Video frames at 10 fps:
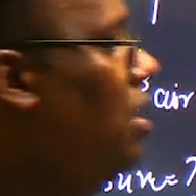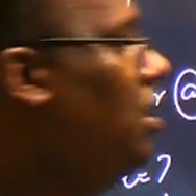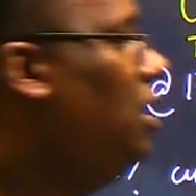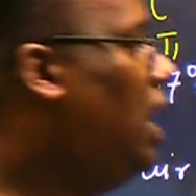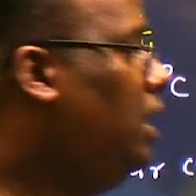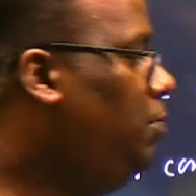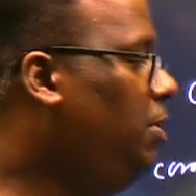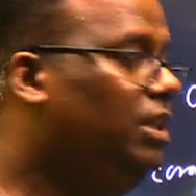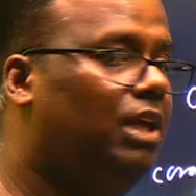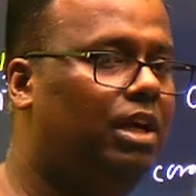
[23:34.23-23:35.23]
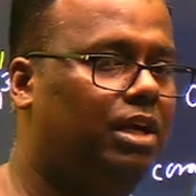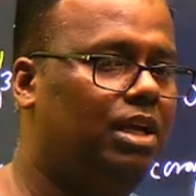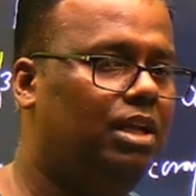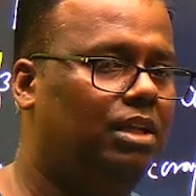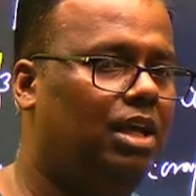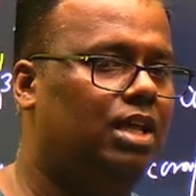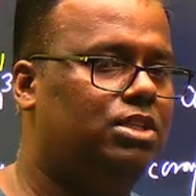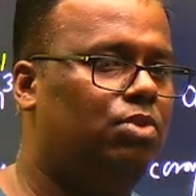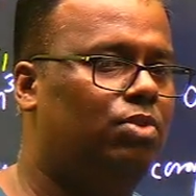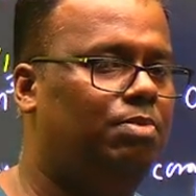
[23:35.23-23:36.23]
Had it been 30, the answer
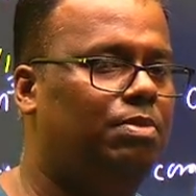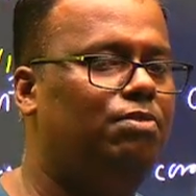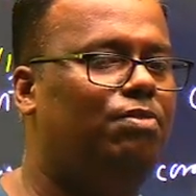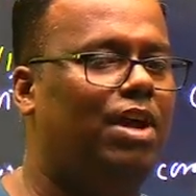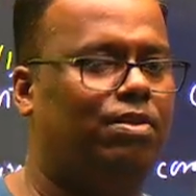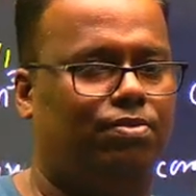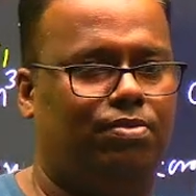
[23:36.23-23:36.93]
would have been 5.